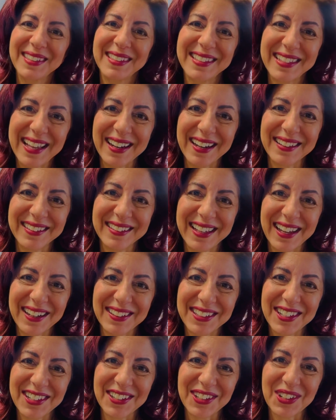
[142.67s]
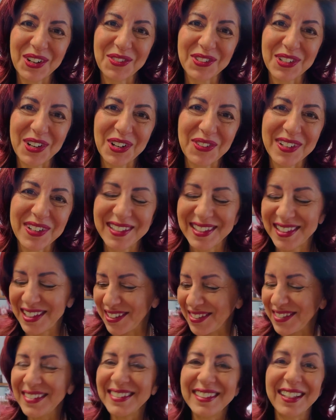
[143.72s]
Gotta turn it over, don't we?
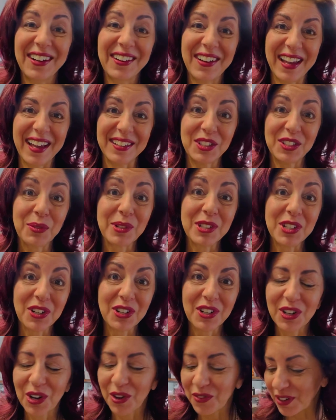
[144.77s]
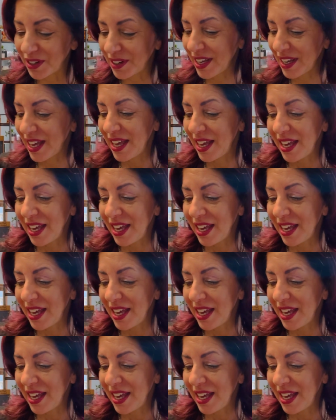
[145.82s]
So, okay, so we turn it over.